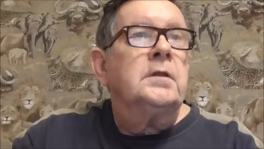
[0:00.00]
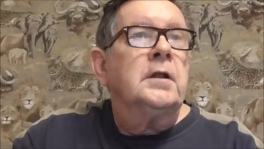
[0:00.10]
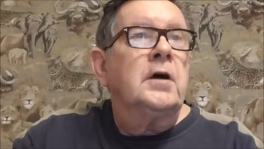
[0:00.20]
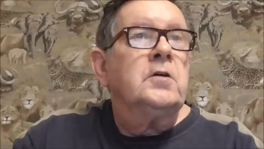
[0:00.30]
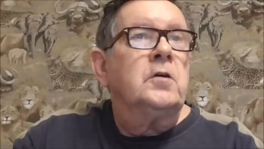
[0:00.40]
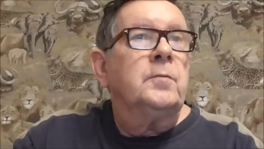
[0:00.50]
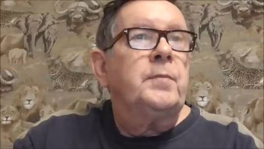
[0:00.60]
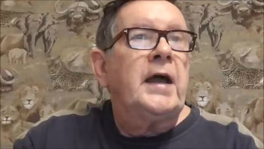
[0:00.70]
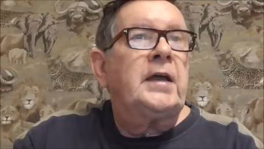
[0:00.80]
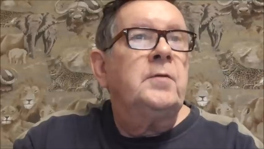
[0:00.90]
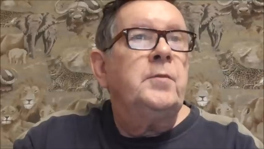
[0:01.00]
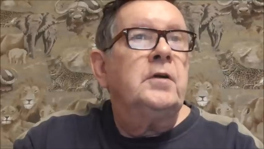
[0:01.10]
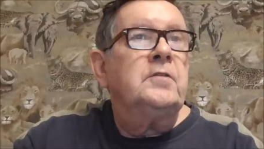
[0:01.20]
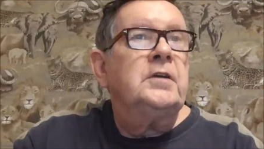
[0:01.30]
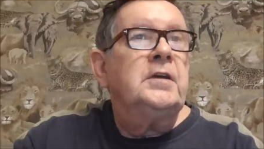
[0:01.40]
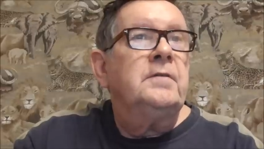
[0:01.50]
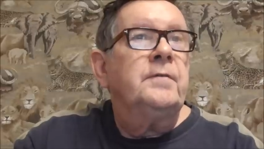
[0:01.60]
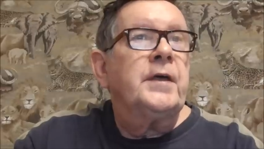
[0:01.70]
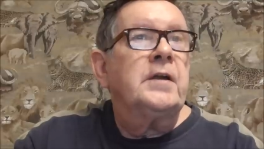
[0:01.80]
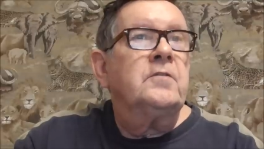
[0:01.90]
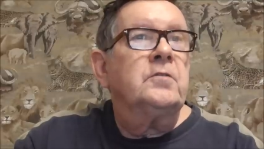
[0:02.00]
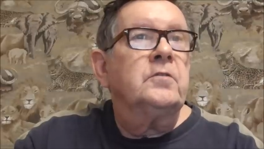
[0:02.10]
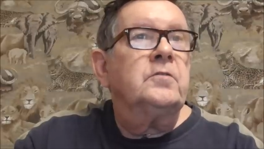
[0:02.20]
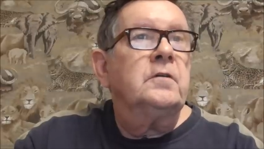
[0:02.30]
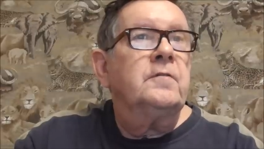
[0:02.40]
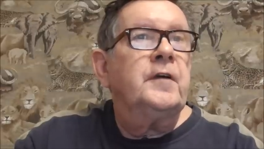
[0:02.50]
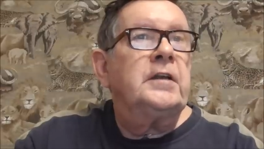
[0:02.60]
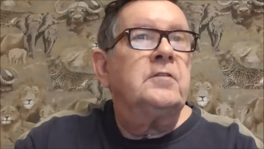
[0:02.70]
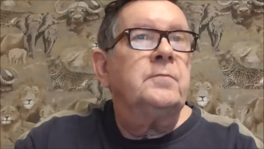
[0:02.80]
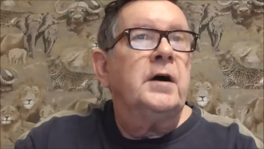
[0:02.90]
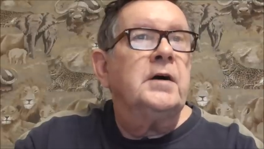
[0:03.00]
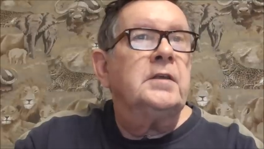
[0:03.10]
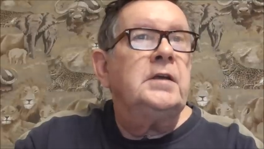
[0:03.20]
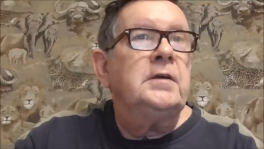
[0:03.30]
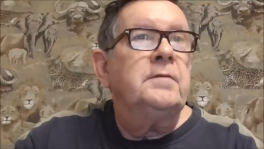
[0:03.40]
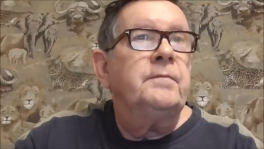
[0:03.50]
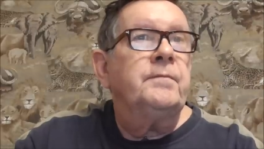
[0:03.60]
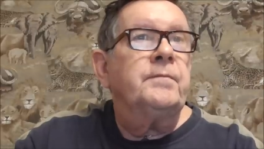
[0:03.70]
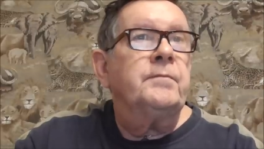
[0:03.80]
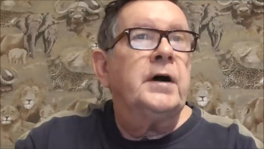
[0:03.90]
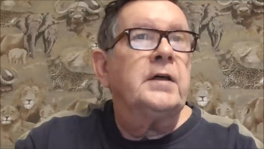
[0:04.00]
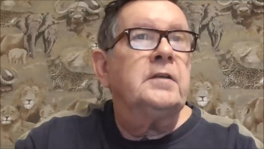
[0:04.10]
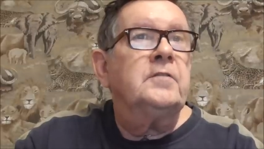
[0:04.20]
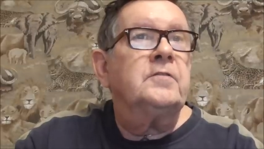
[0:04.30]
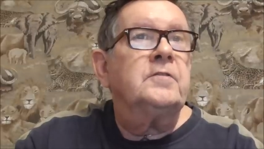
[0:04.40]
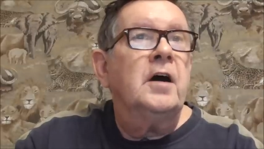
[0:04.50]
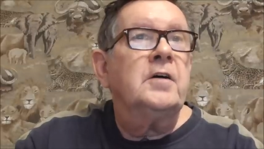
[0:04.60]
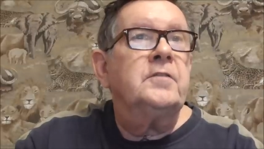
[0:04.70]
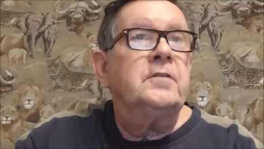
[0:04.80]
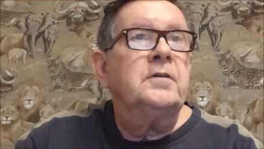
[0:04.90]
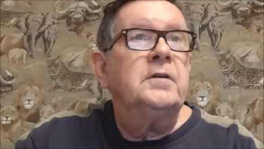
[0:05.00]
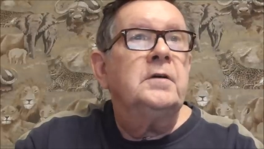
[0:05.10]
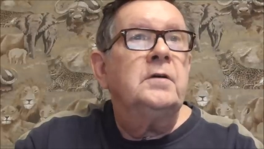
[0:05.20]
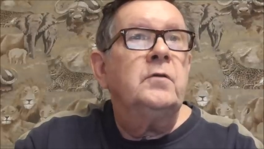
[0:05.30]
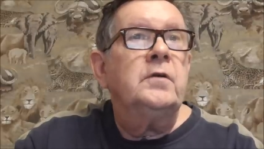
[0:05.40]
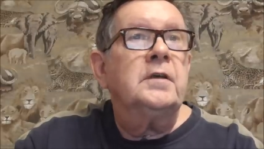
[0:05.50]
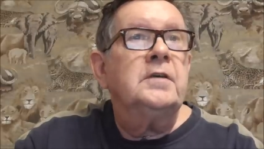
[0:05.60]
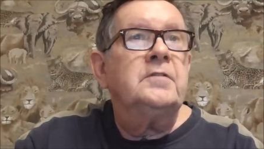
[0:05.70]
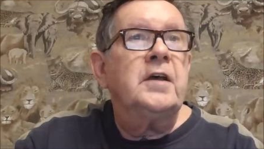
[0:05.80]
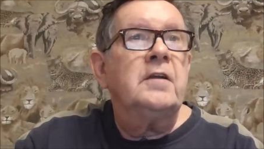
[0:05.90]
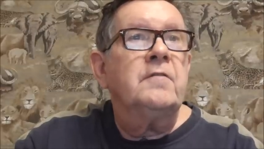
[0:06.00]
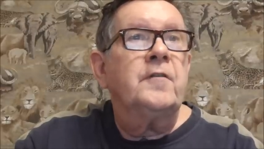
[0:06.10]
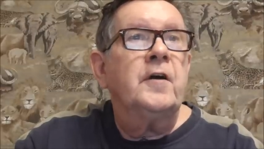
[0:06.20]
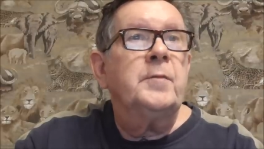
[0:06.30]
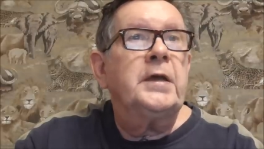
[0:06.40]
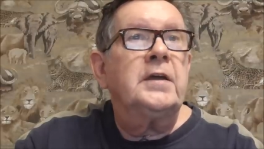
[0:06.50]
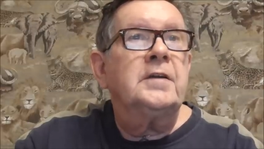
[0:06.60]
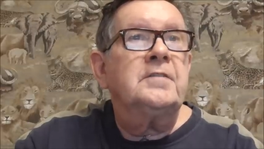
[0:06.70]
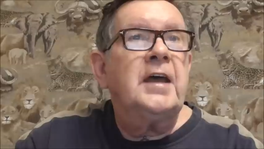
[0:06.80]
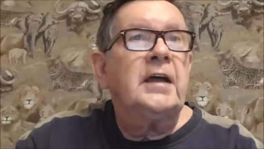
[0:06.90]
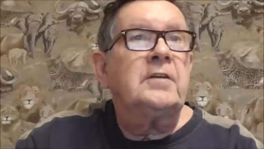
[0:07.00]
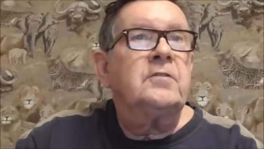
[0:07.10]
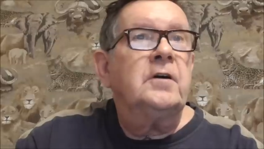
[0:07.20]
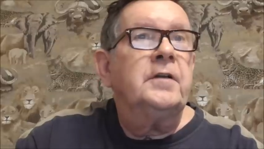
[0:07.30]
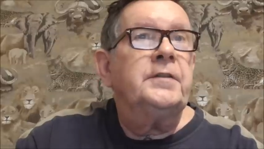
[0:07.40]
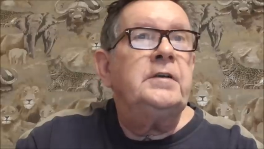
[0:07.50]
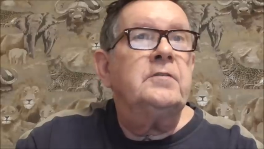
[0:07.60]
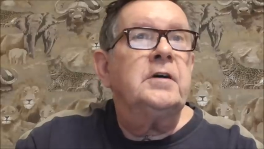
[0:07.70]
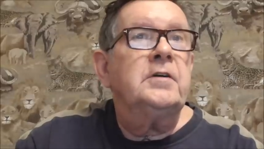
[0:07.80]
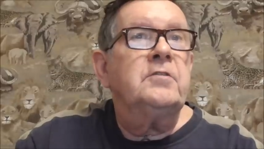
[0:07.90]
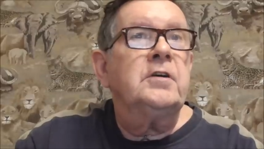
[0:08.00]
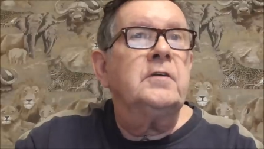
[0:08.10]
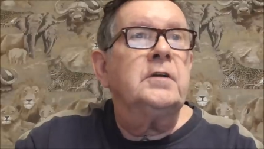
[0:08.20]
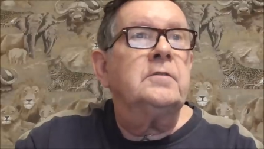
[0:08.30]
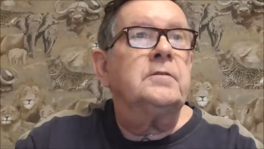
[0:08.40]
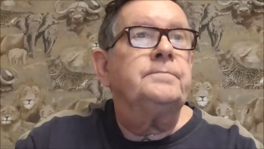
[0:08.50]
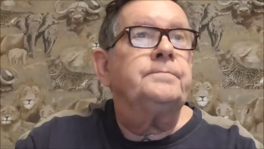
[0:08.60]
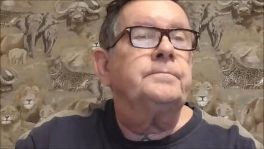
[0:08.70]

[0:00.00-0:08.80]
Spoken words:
The local black community that is also affected by this started with xenophobic attacks on these Nigerians.